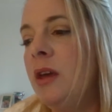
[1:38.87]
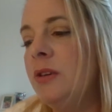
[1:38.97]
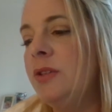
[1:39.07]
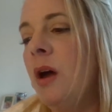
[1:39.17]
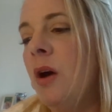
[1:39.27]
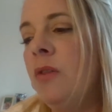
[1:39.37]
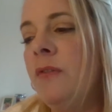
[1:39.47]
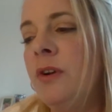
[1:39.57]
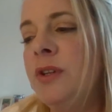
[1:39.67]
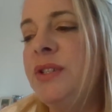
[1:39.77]
So the
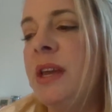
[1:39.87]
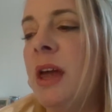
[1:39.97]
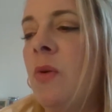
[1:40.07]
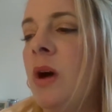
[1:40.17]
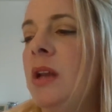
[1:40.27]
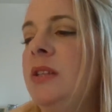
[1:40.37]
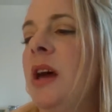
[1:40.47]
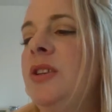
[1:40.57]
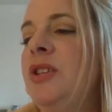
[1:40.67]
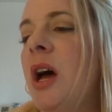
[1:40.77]
first thing I want to
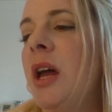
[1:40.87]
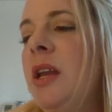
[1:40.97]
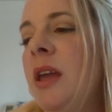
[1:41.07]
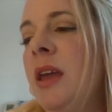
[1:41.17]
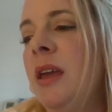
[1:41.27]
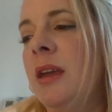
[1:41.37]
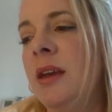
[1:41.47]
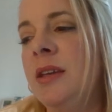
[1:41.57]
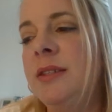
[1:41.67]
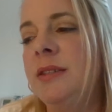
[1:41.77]
touch on
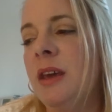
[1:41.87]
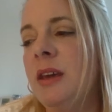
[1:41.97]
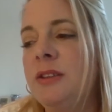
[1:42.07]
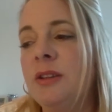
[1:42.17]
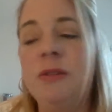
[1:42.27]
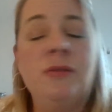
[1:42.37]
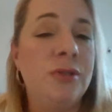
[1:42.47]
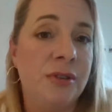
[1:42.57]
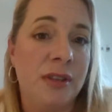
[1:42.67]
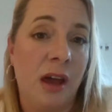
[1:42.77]
is to lose
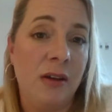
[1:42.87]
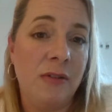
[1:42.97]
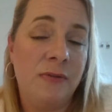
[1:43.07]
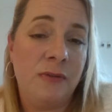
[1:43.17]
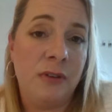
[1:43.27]
yourself.